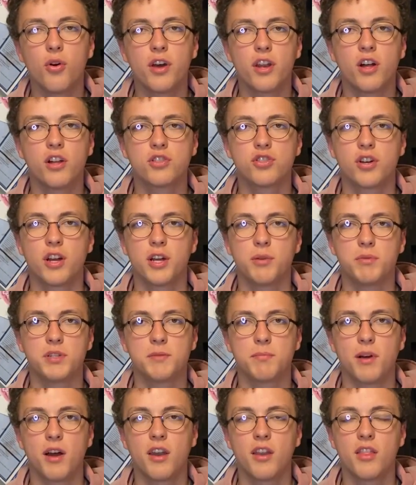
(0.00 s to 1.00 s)
and I'll try to
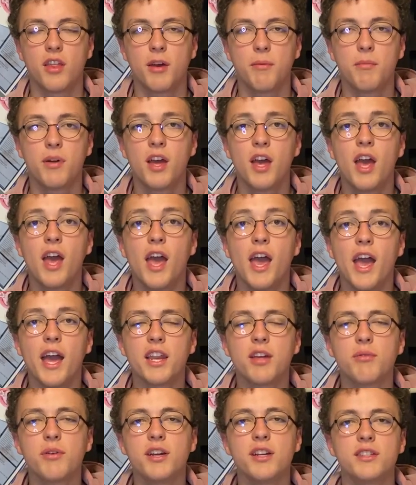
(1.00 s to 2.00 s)
respond to them.
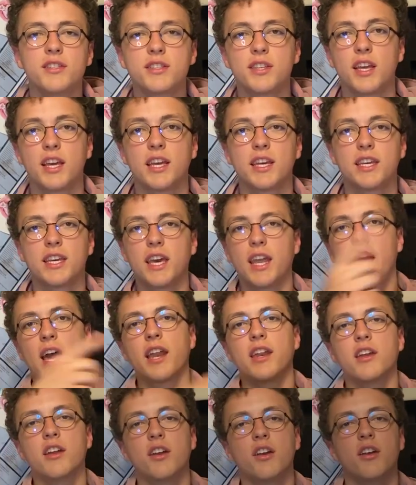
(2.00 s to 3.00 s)
Anyways, get out
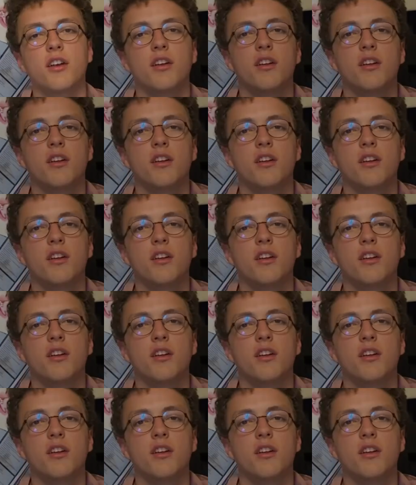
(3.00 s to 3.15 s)
of here.